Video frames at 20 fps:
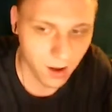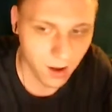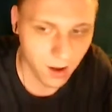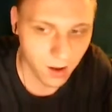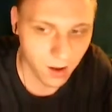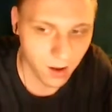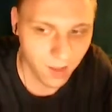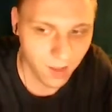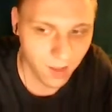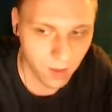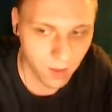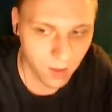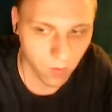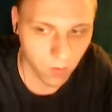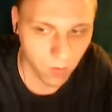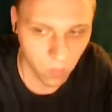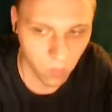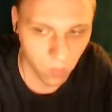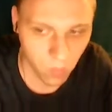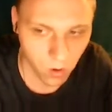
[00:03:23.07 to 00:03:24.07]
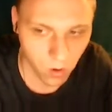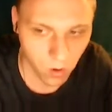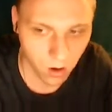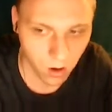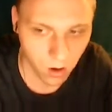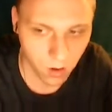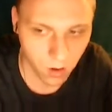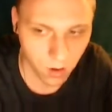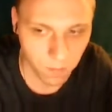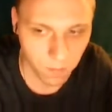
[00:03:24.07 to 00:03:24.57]
equals 1.
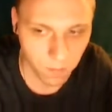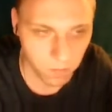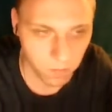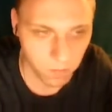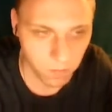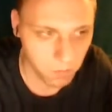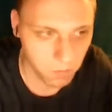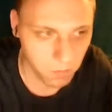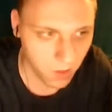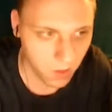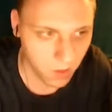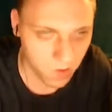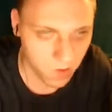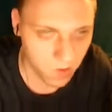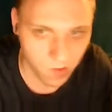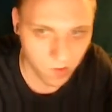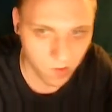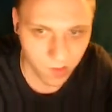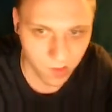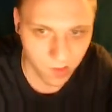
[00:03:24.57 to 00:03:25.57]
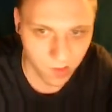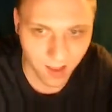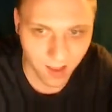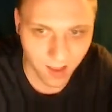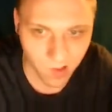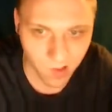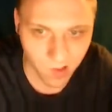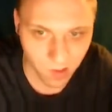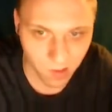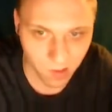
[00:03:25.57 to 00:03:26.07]
It's that
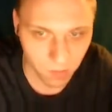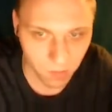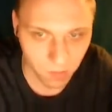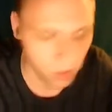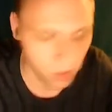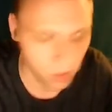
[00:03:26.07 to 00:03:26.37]
simple.